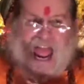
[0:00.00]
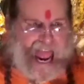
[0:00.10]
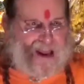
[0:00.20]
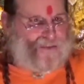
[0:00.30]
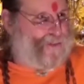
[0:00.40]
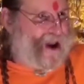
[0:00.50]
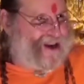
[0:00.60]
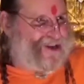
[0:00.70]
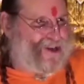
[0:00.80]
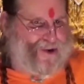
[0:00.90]
And
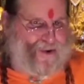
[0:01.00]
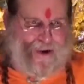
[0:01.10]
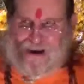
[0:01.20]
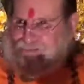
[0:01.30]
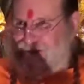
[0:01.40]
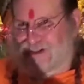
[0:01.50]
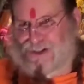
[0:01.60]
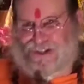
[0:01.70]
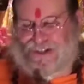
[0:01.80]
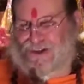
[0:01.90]
when you and
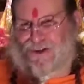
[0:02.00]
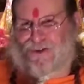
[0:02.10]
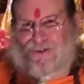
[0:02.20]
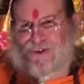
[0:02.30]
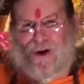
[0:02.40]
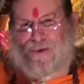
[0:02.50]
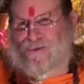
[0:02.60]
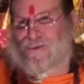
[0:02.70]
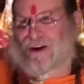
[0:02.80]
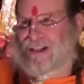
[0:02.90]
Mrs. You
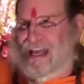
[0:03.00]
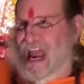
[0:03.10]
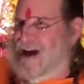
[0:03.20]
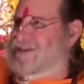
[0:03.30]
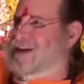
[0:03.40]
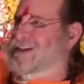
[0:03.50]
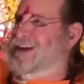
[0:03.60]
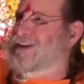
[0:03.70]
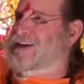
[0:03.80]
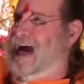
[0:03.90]
don't really have a
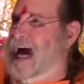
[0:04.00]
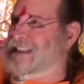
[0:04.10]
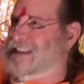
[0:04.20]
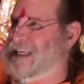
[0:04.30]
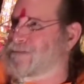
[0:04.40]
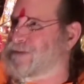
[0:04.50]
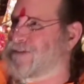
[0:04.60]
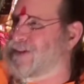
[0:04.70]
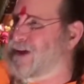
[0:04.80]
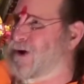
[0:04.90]
clear concept
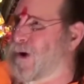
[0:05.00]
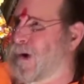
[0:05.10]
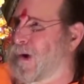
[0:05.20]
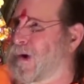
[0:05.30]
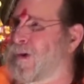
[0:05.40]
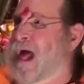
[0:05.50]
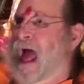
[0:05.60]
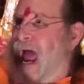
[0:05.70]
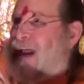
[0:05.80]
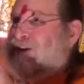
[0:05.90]
of the goal
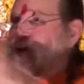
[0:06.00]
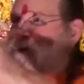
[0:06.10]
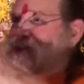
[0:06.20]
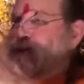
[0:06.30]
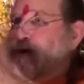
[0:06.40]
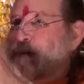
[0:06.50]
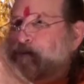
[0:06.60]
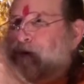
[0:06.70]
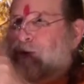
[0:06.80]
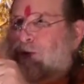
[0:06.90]
and you're sort
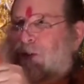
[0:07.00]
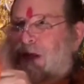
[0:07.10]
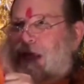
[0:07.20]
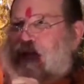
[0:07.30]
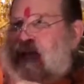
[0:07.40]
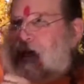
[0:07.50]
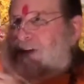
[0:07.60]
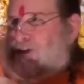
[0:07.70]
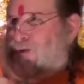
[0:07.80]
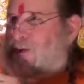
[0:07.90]
of pulling
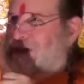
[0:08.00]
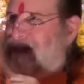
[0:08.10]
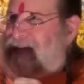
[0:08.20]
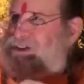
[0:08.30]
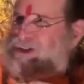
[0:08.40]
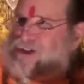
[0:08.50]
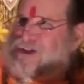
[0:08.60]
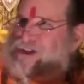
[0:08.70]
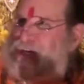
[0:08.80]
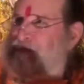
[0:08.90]
at your
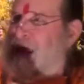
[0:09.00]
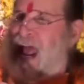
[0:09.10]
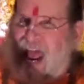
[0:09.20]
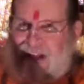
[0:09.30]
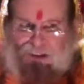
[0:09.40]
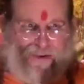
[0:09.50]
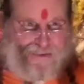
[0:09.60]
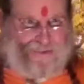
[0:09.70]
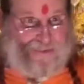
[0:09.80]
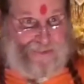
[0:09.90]
relationship and
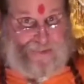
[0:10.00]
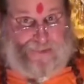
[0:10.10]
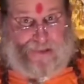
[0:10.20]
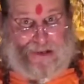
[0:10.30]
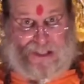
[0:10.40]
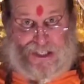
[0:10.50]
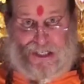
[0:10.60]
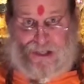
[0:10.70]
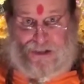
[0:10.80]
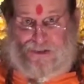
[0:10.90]
the
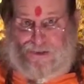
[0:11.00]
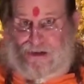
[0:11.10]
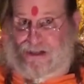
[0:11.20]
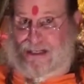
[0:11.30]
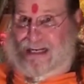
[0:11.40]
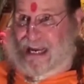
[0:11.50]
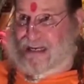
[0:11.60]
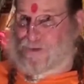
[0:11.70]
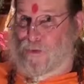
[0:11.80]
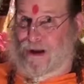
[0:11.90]
children
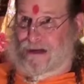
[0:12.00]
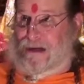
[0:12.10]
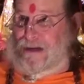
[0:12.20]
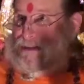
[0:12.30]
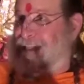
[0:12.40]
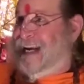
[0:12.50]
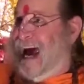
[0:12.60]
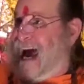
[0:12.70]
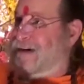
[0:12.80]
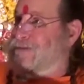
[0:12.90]
can witness the
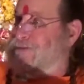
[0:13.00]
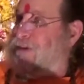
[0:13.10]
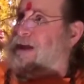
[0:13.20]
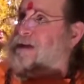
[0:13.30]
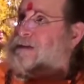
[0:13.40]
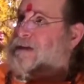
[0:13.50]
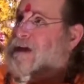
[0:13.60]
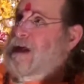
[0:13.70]
conflict,